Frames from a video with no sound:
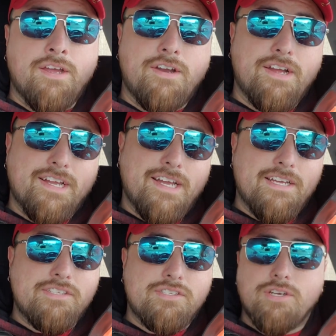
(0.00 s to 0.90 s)
Alright
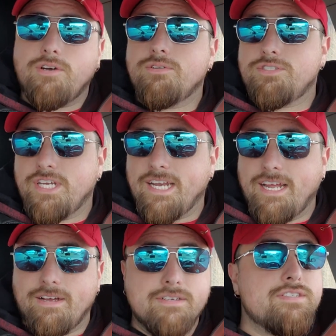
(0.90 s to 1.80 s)
guys, so check it
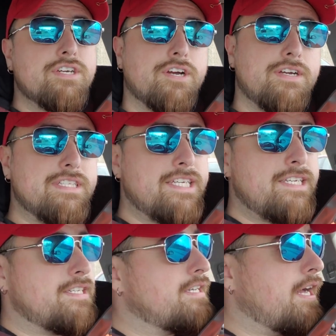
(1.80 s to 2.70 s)
out.
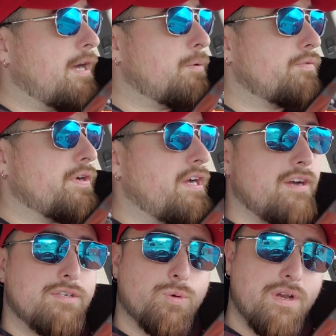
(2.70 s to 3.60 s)
Currently, I'm over here
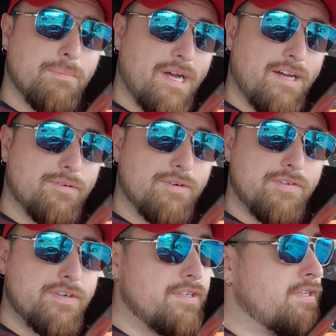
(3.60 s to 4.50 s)
at 20 Mile
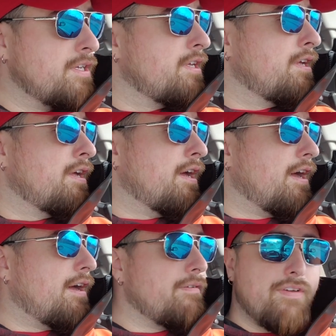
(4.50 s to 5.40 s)
River.
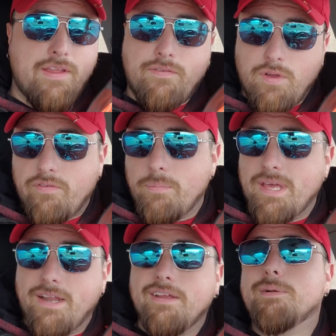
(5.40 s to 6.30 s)
If any of you ever
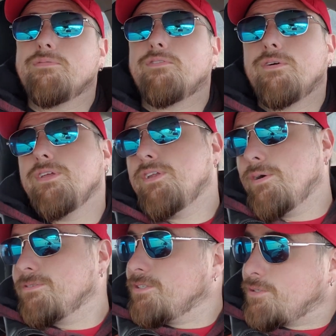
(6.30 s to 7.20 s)
been out here before, you
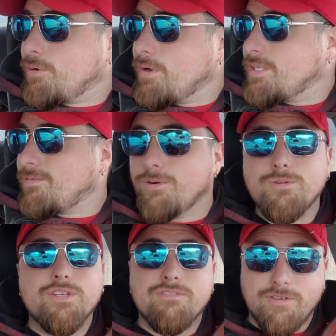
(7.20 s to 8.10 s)
know it's notorious for
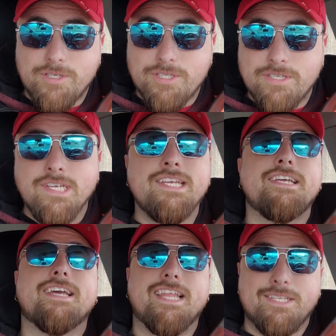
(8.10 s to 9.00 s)
hooligan fishing.
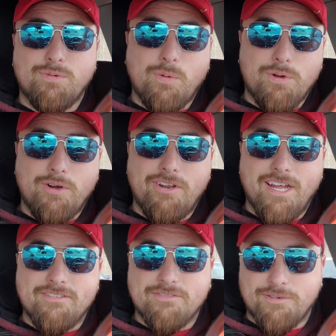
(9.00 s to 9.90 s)
And that's what we're going
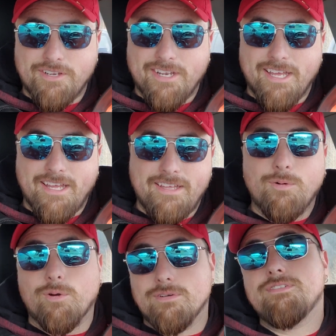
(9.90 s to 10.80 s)
after for today.
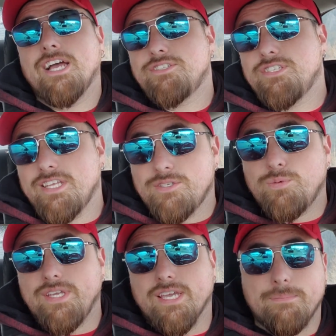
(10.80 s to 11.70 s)
Or I should say this
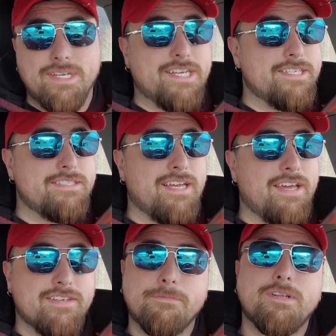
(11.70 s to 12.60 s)
weekend, because I
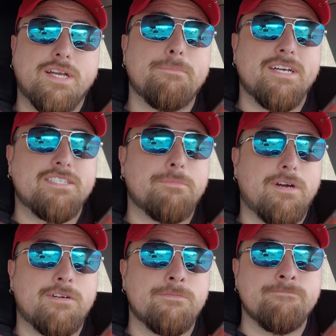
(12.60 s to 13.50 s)
think I'm going to come back
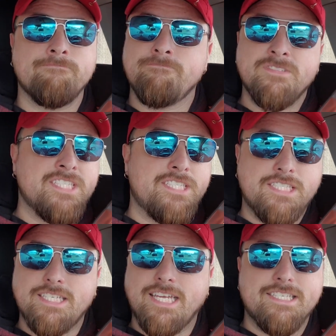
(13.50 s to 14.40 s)
tomorrow just
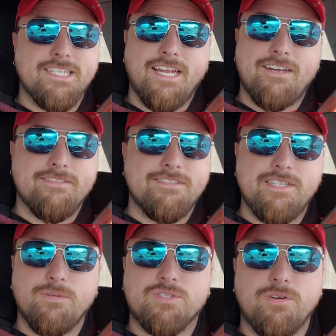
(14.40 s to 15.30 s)
to test it out,
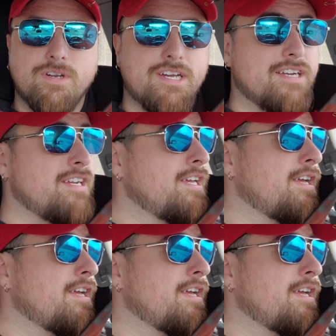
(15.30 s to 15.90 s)
see what's going on.